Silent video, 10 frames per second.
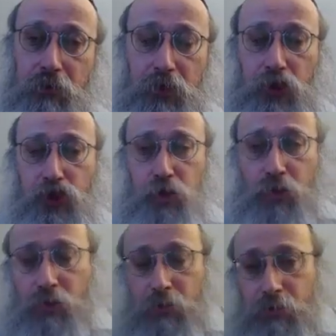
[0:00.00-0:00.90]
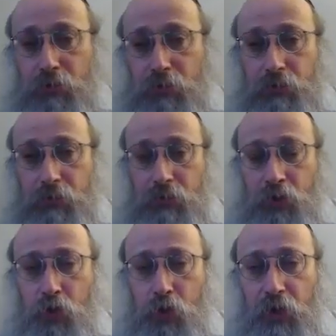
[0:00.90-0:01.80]
He should
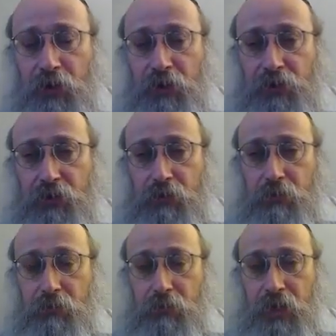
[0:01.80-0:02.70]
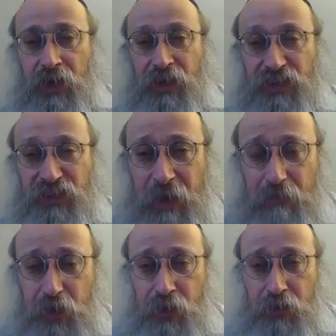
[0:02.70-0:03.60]
do what is
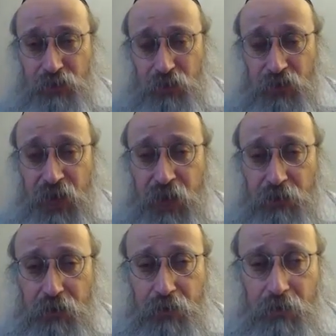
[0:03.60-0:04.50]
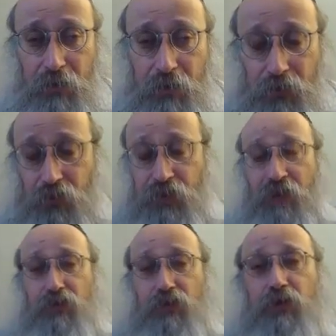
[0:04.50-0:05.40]
accepted in society.
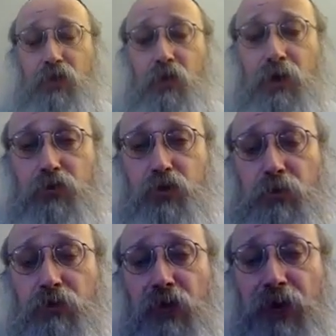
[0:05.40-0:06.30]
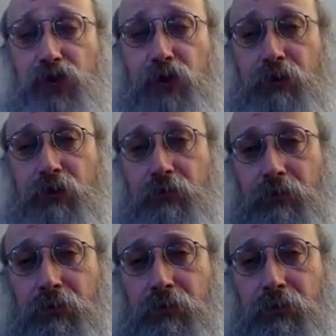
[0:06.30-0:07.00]
Society doesn't want him to be righteous.